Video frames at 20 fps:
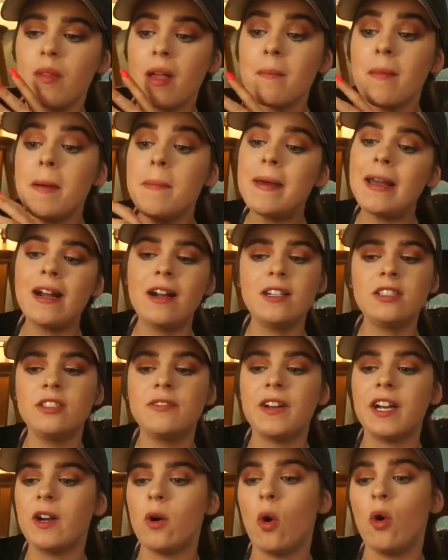my parents are
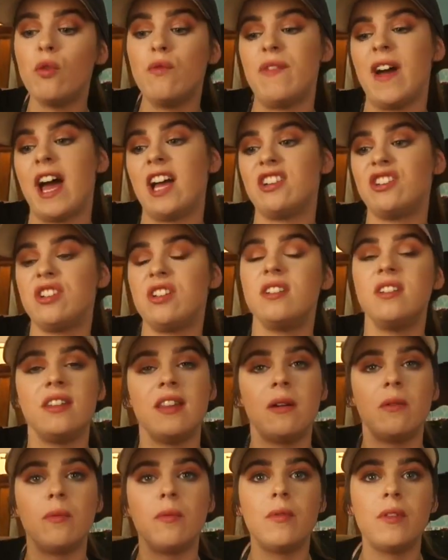very old-fashioned,
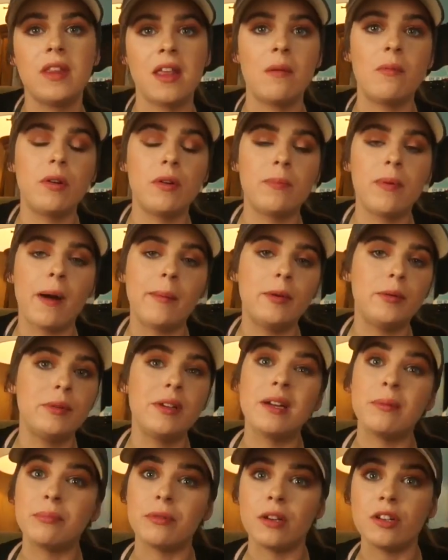and they would have probably
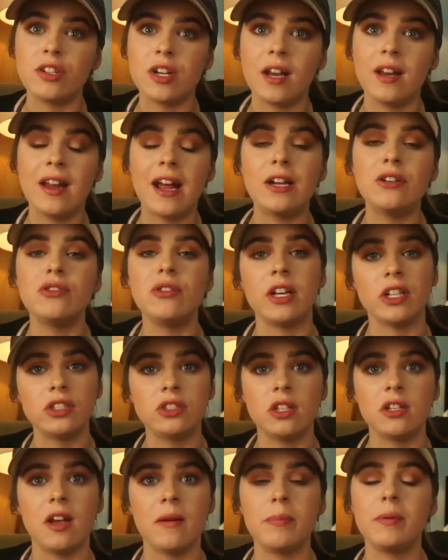really appreciated had you, like,
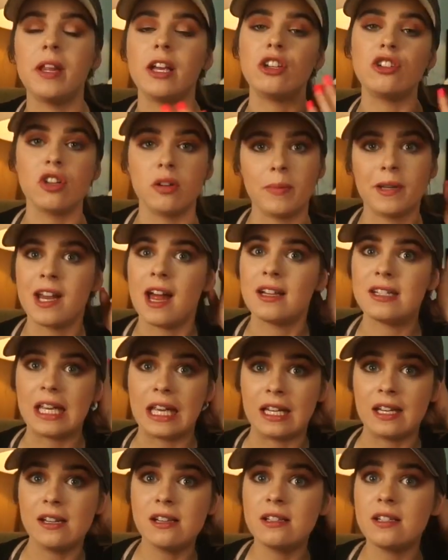stood up and, like, shook my dad's
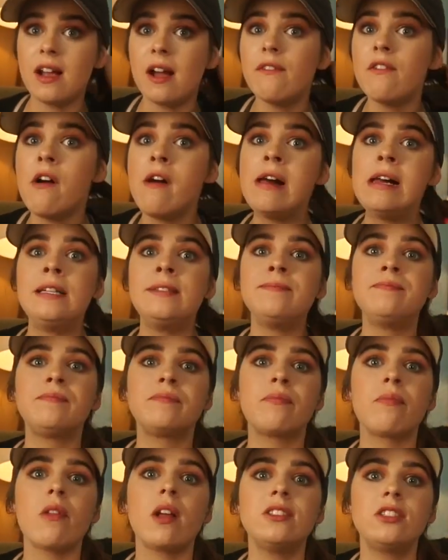hand and stuff.
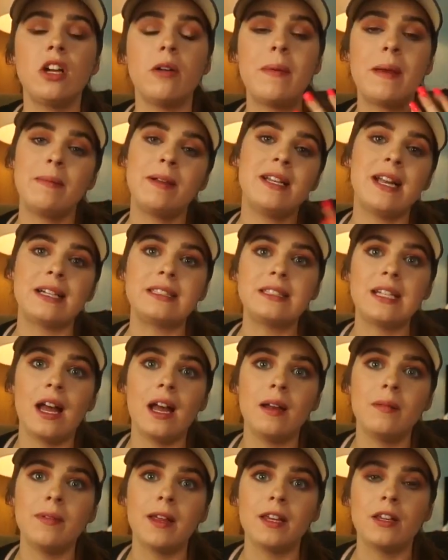So maybe next
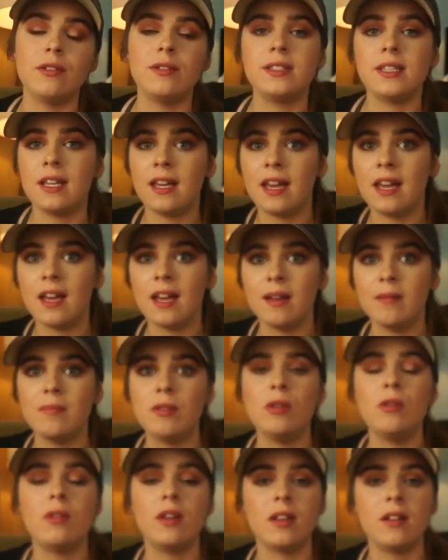time, like, you see him,
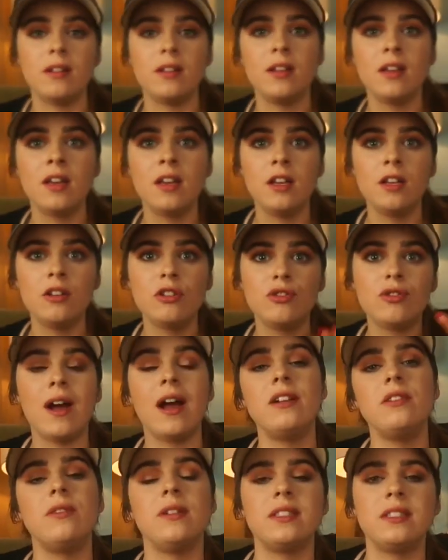you can
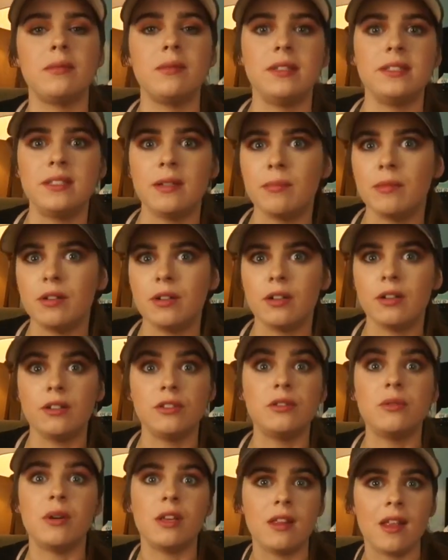try doing something similar or
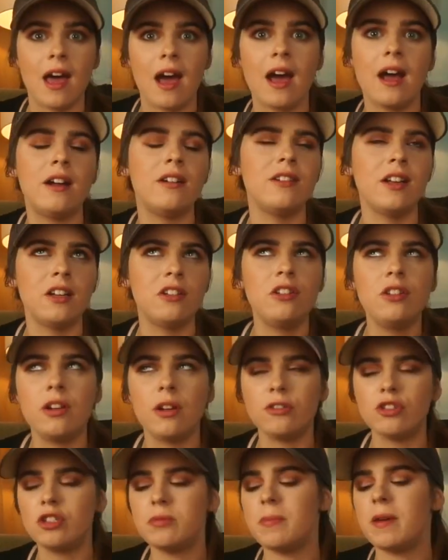doing that. Or, like, you
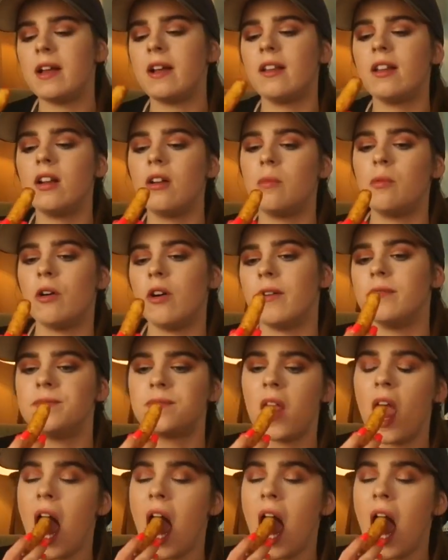know, just being a little more